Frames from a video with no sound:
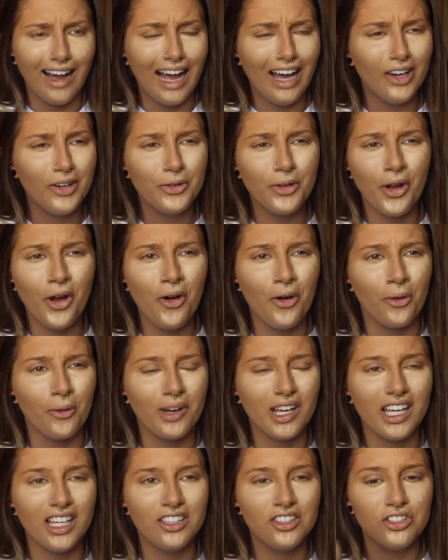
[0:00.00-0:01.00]
I don't
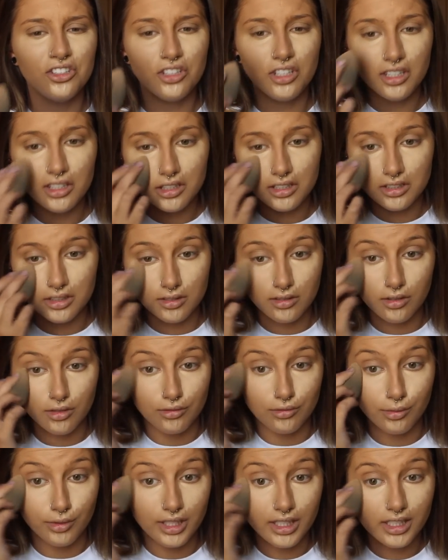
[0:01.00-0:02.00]
know, it's just
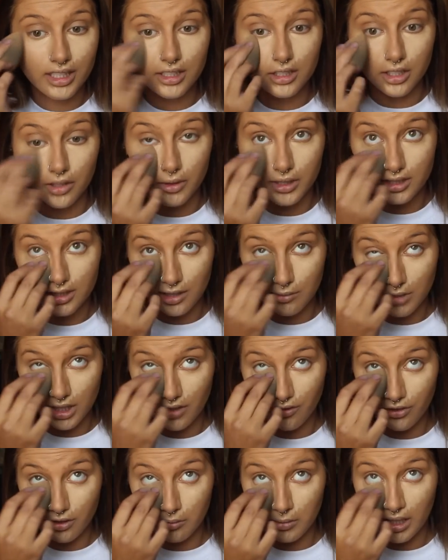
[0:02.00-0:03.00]
really doing
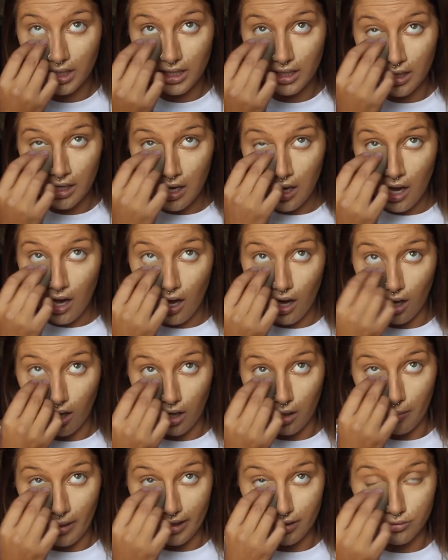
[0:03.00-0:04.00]
something for me.
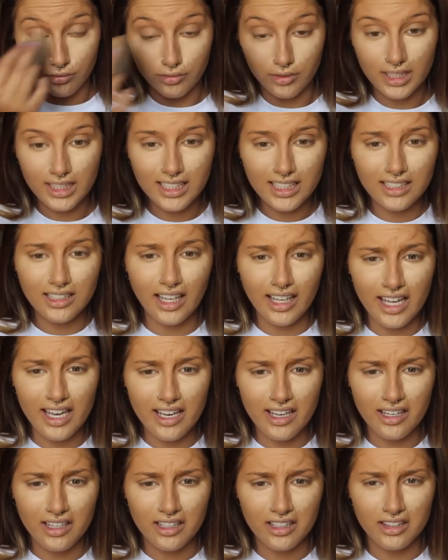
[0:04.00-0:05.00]
I really
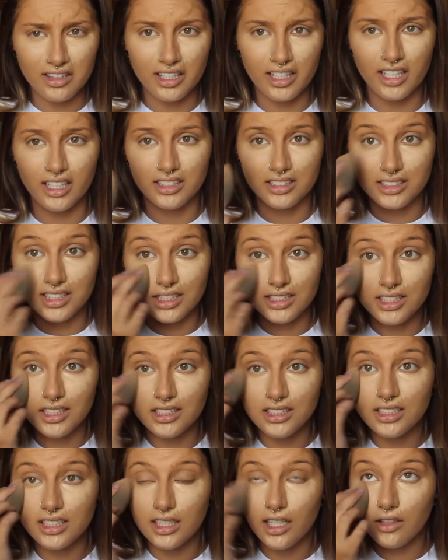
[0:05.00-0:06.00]
like the
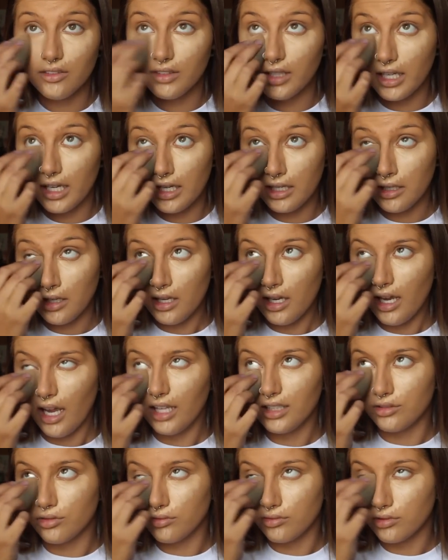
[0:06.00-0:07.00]
consistency of it.
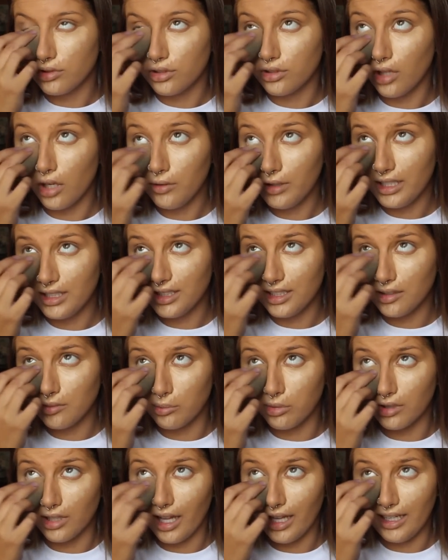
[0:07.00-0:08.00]
It's so easy to
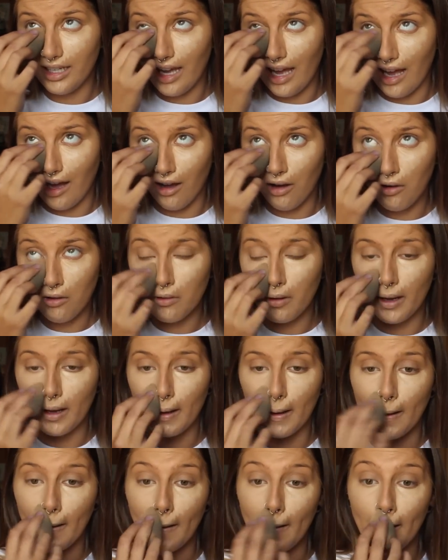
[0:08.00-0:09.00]
blend out,
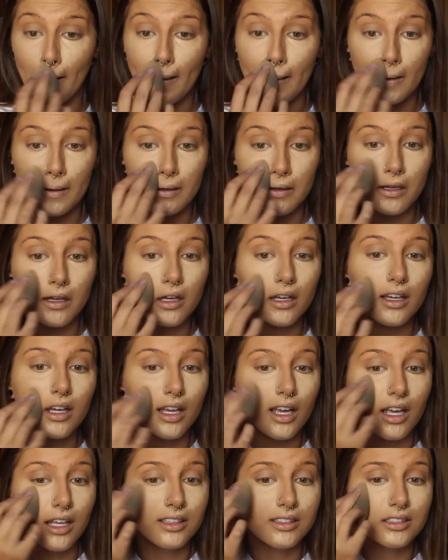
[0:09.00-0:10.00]
and
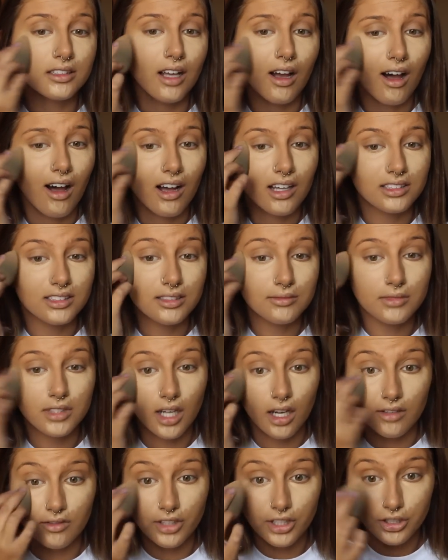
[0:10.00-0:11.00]
it's awesome
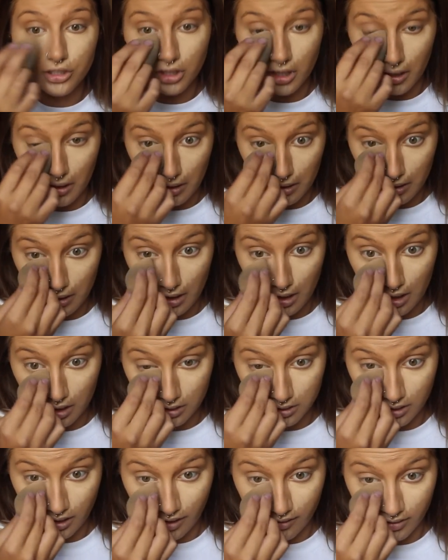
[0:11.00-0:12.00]
coverage, and
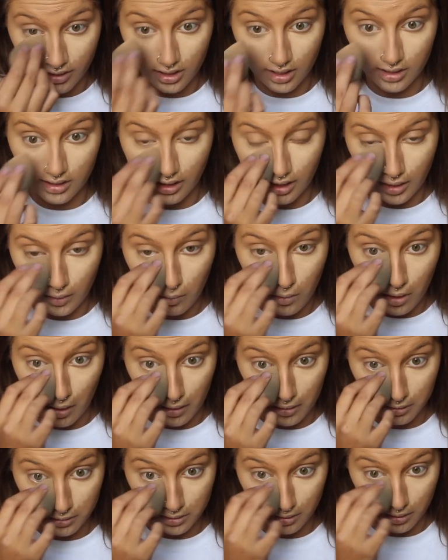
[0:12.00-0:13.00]
it's everything that I
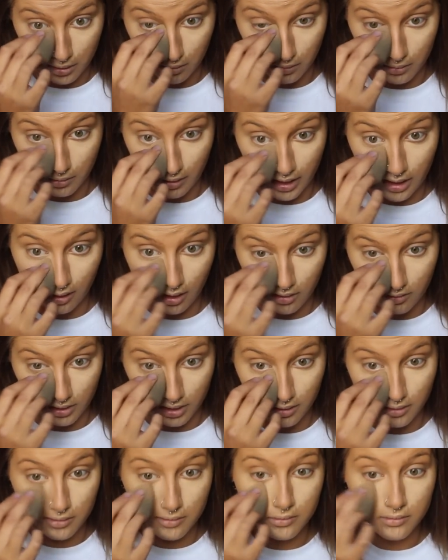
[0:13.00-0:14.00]
want. So I love
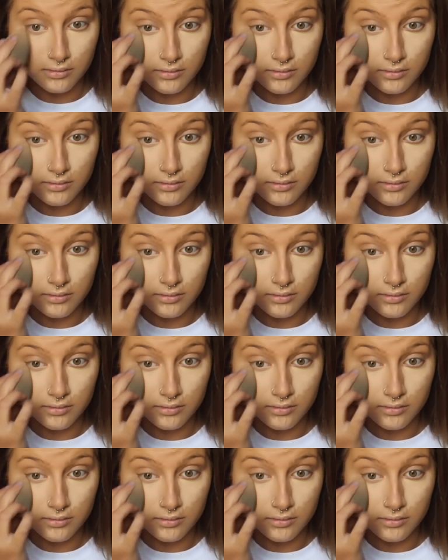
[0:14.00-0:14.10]
it.